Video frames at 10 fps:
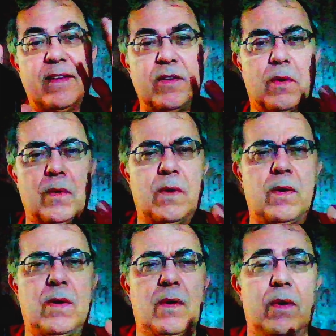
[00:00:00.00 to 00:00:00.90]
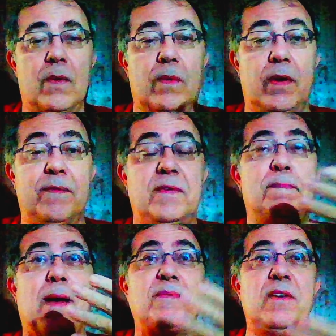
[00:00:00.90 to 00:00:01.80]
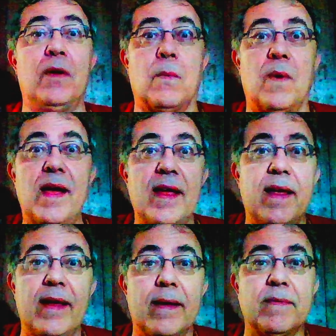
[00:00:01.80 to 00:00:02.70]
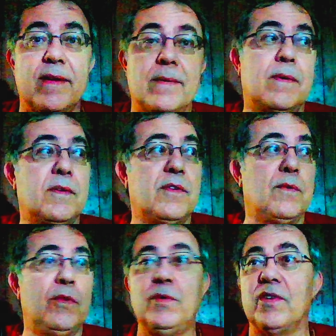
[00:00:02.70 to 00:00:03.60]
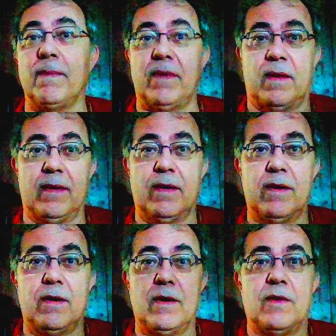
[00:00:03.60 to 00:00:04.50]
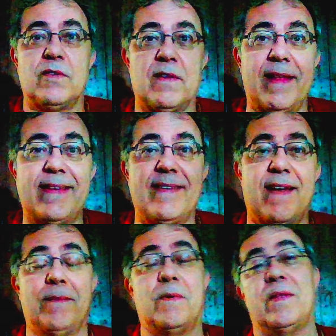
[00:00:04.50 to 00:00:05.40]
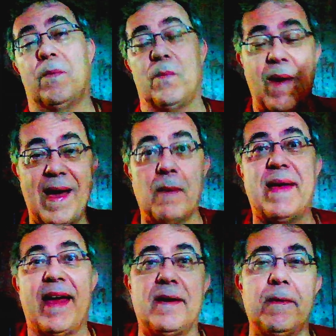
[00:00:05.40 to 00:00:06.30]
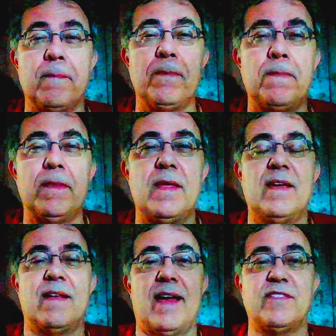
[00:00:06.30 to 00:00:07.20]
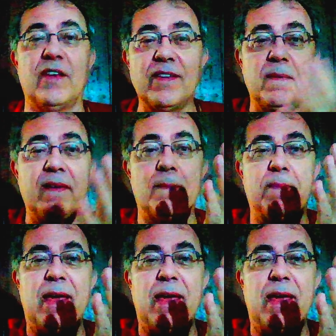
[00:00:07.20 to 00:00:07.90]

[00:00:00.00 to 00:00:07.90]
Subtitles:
So, whenever he pops in Hawaii, I'm like, well, let's go do something. So last time, well, a while back, I saw something in the